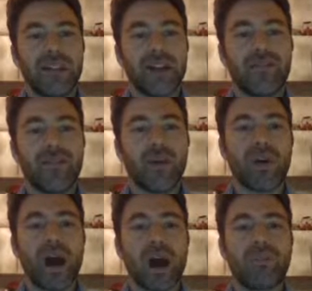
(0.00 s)

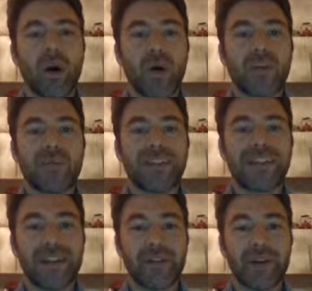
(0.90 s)
therefore are both
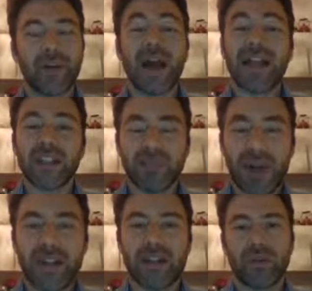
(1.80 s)
material and
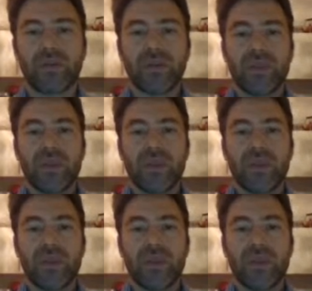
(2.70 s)
spatial.